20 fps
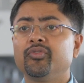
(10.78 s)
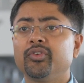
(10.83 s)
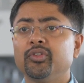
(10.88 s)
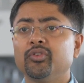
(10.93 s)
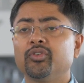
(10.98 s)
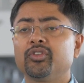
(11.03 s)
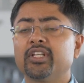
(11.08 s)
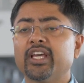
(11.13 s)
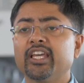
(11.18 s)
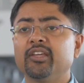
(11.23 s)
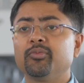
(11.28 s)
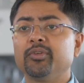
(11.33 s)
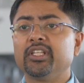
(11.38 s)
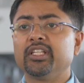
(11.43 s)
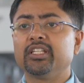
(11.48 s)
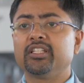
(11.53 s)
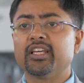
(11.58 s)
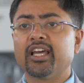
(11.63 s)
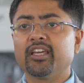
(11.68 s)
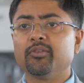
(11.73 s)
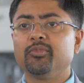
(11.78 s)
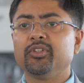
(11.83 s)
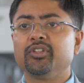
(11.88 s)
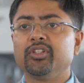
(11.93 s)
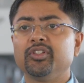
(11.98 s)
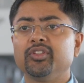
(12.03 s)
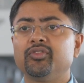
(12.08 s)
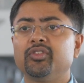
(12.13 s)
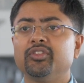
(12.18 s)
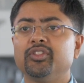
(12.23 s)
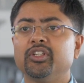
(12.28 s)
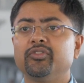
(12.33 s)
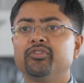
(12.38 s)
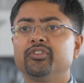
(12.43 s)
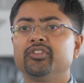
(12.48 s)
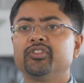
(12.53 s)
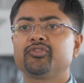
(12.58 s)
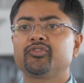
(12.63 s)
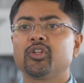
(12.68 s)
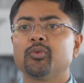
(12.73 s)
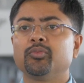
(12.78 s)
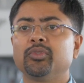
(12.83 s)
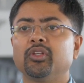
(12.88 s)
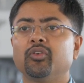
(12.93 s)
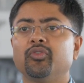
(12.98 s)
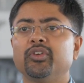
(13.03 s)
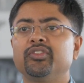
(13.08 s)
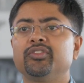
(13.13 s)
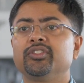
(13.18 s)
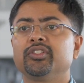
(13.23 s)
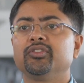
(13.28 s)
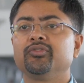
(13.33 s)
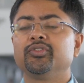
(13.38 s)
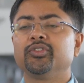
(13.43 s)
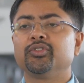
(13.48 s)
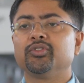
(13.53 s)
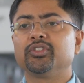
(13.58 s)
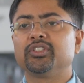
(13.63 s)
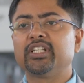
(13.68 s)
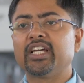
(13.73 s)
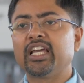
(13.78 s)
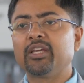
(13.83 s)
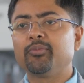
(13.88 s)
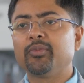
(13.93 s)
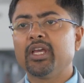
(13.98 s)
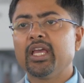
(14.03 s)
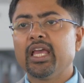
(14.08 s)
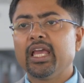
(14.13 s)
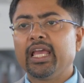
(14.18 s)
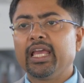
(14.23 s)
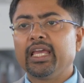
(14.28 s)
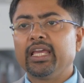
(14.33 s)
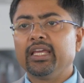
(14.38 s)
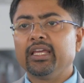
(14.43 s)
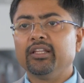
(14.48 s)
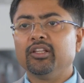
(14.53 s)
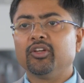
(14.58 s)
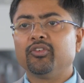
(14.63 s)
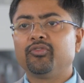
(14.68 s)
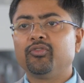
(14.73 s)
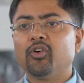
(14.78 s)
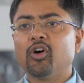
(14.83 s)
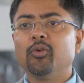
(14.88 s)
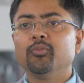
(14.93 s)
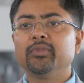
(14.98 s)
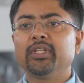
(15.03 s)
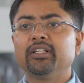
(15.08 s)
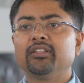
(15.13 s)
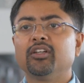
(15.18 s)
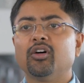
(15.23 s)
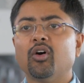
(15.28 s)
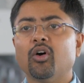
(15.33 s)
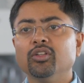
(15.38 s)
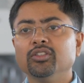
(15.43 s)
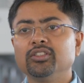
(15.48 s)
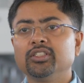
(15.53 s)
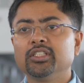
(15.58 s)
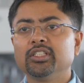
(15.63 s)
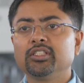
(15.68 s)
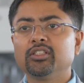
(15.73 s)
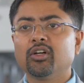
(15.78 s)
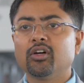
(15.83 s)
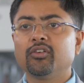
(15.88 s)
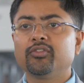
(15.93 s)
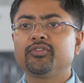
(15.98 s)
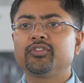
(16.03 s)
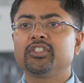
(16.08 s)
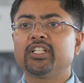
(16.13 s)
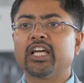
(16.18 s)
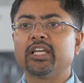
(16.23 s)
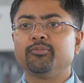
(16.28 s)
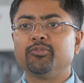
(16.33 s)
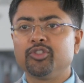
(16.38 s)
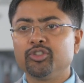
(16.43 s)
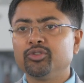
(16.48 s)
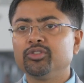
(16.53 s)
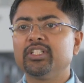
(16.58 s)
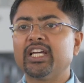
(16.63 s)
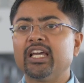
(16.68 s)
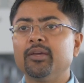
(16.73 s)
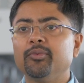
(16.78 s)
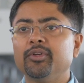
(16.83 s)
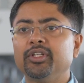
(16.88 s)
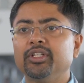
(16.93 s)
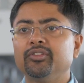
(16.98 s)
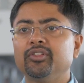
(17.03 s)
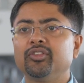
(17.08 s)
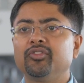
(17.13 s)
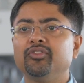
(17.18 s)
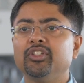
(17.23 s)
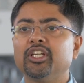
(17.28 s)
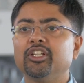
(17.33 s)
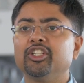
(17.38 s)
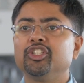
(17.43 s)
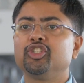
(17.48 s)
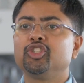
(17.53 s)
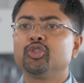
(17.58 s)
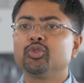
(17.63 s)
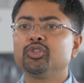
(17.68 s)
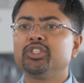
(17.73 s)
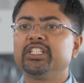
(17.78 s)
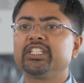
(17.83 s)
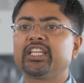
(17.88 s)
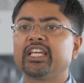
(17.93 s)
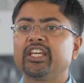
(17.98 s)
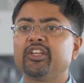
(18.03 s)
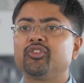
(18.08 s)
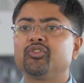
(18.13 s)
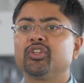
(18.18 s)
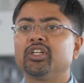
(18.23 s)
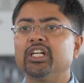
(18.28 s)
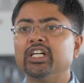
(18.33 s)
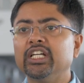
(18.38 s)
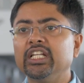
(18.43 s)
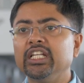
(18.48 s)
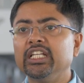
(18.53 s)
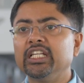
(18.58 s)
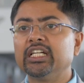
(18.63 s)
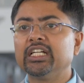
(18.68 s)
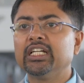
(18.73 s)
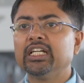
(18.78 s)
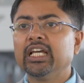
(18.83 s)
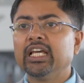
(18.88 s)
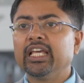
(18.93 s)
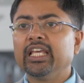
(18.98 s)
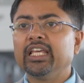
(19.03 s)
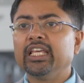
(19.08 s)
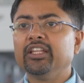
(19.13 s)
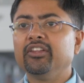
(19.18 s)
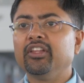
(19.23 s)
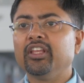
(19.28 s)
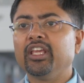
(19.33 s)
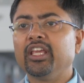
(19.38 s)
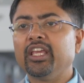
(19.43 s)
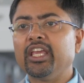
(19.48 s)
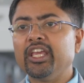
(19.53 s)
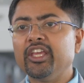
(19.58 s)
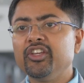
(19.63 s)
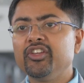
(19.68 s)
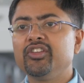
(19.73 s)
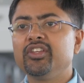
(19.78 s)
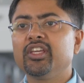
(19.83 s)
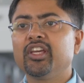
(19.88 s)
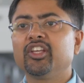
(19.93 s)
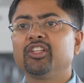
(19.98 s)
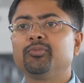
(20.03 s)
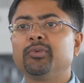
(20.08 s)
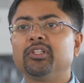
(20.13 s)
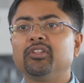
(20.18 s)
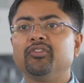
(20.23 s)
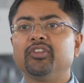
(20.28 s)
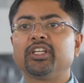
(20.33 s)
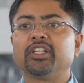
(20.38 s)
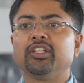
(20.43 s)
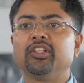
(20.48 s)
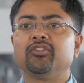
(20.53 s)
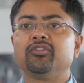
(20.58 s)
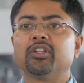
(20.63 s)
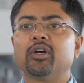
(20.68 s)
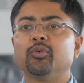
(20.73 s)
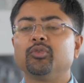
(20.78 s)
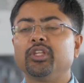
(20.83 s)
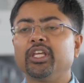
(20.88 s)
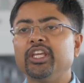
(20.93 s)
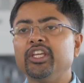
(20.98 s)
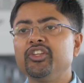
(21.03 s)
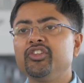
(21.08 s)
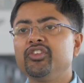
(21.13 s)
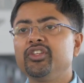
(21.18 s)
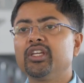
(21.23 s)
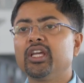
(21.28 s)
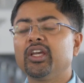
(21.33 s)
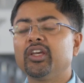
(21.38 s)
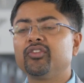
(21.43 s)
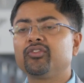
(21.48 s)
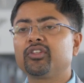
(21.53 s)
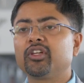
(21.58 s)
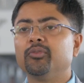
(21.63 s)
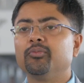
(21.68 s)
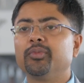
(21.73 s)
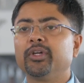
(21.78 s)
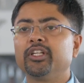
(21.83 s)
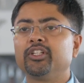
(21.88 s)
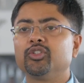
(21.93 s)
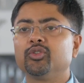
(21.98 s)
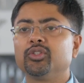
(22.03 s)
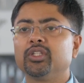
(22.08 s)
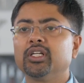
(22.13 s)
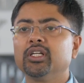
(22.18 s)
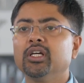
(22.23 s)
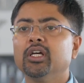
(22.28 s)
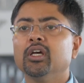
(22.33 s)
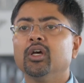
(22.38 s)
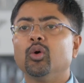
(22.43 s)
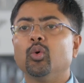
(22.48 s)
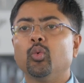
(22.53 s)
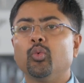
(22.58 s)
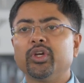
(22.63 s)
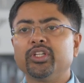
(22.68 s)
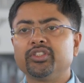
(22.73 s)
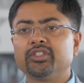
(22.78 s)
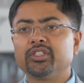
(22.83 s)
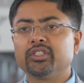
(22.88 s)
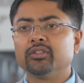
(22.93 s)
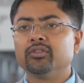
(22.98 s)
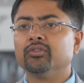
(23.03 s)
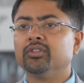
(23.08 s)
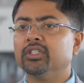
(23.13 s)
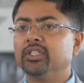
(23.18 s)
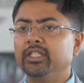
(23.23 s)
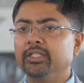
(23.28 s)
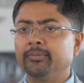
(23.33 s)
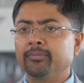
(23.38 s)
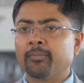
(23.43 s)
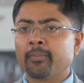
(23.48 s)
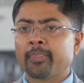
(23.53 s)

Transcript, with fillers: phenotype in diabetes differs from the Western phenotype in the form that the onset of type 2 diabetes is nearly two decades earlier in Asia, specifically South Asia, as compared to the Western world.